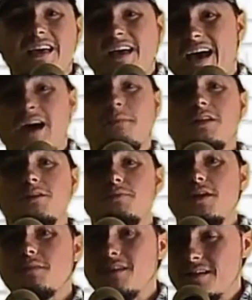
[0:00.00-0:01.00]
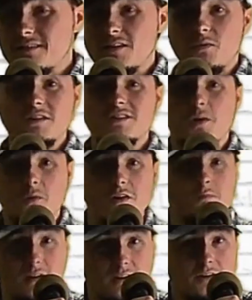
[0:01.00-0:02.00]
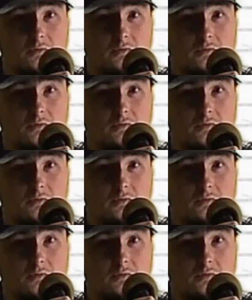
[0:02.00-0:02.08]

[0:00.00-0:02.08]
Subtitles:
how many people out there wish they weren't married?